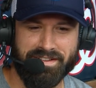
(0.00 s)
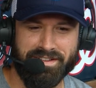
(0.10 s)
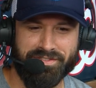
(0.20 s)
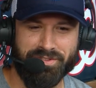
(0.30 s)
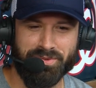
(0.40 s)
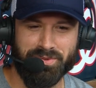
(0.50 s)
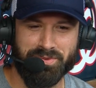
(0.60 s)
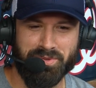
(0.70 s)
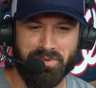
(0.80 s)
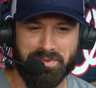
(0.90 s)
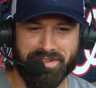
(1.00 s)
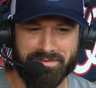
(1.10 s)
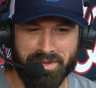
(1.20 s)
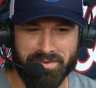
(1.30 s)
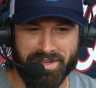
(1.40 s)
If you told me
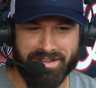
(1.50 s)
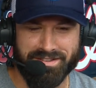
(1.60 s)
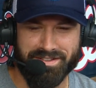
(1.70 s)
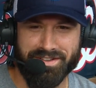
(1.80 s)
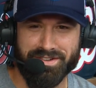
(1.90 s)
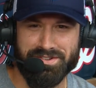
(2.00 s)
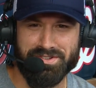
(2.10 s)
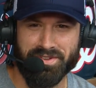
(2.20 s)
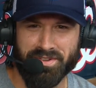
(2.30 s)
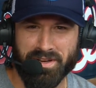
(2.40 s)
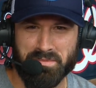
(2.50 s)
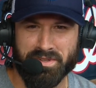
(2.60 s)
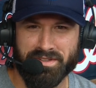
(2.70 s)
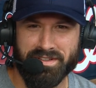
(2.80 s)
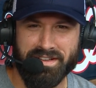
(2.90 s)
maybe 8 to 10 years ago that I'd
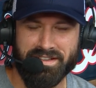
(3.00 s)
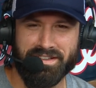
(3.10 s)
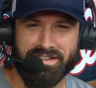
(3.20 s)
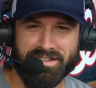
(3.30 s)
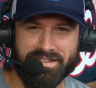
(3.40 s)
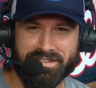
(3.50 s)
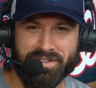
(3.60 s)
be hitting,